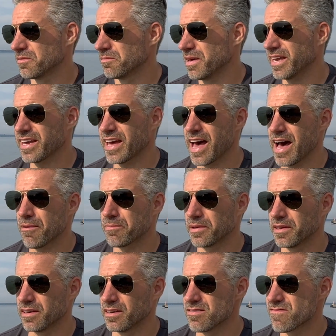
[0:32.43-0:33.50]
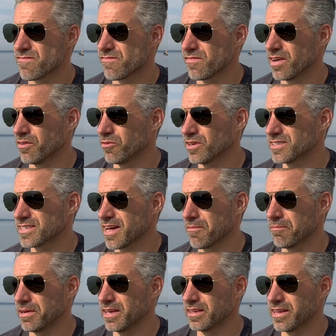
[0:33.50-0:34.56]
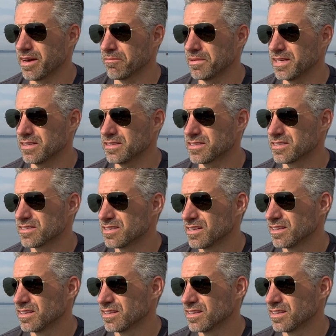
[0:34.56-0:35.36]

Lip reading: make it happen. And what does that mean? That means